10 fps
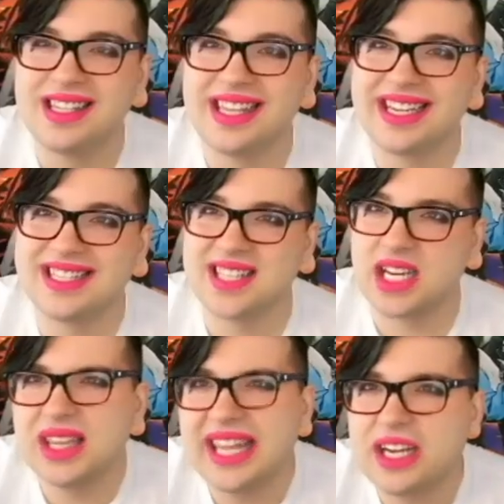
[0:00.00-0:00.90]
Like, it's like
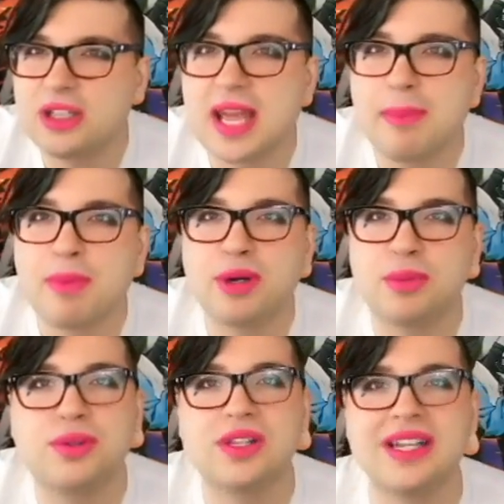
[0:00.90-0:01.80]
a lighter type of
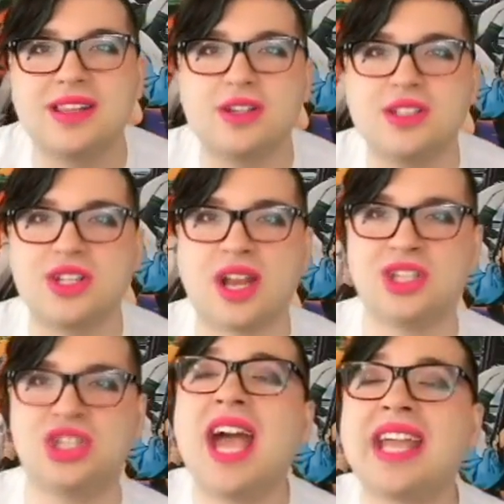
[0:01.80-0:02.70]
purple. It looks
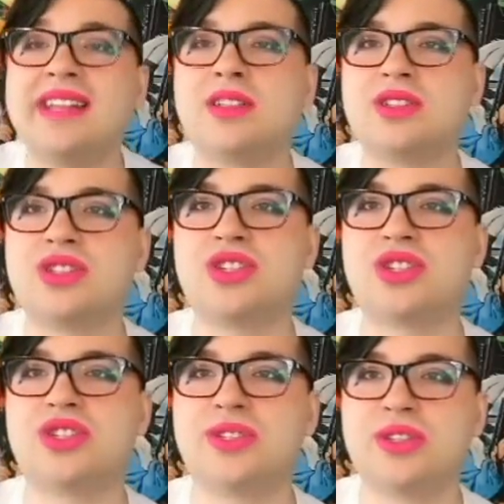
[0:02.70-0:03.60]
jaggy. It looks
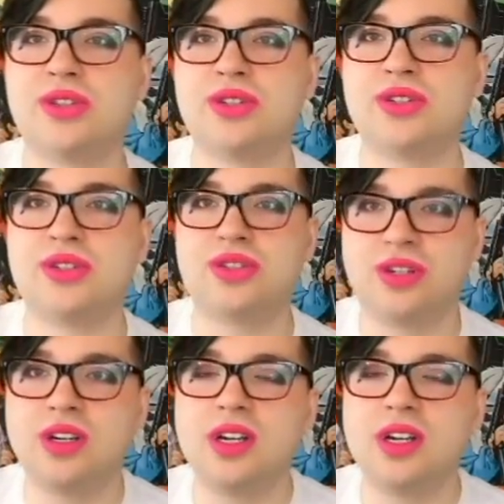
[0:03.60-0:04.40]
jig.